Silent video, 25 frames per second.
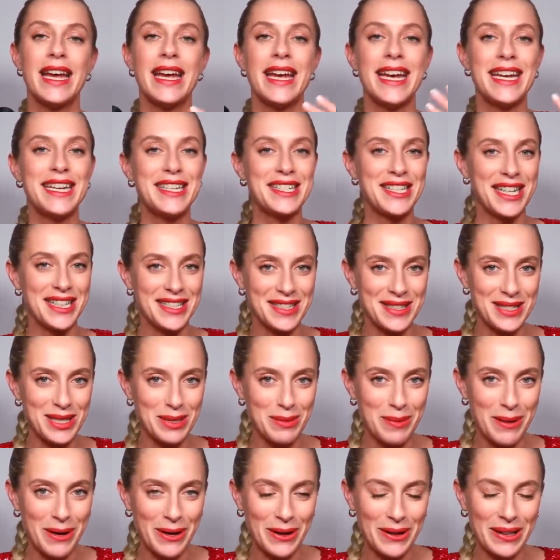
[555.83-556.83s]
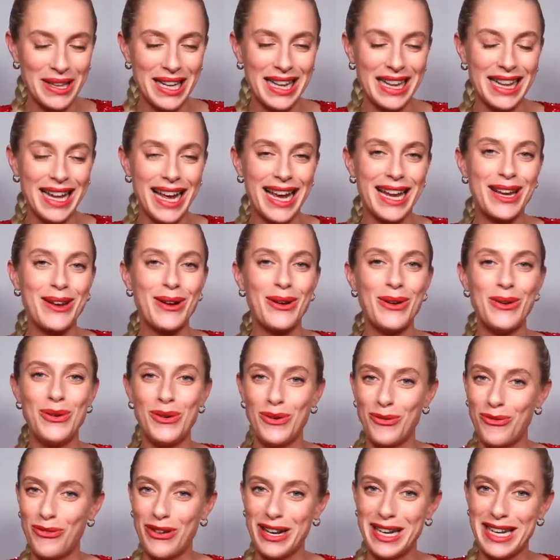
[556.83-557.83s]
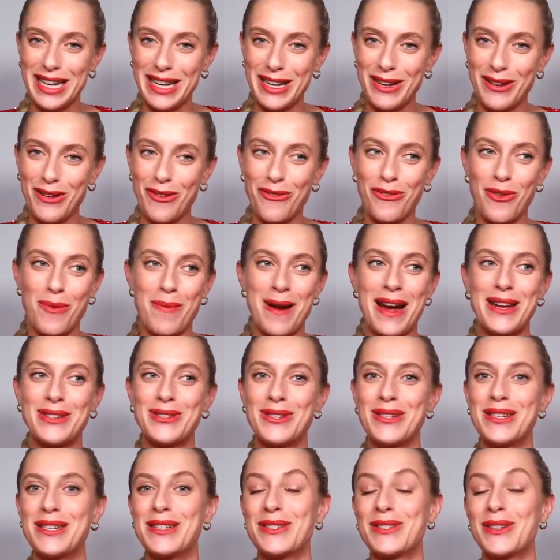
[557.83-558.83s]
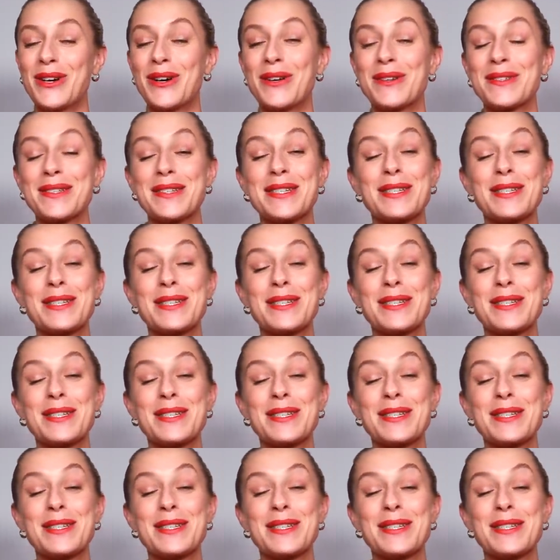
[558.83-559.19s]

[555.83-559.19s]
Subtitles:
It doesn't smell like Lune Féline from Atelier des Arts,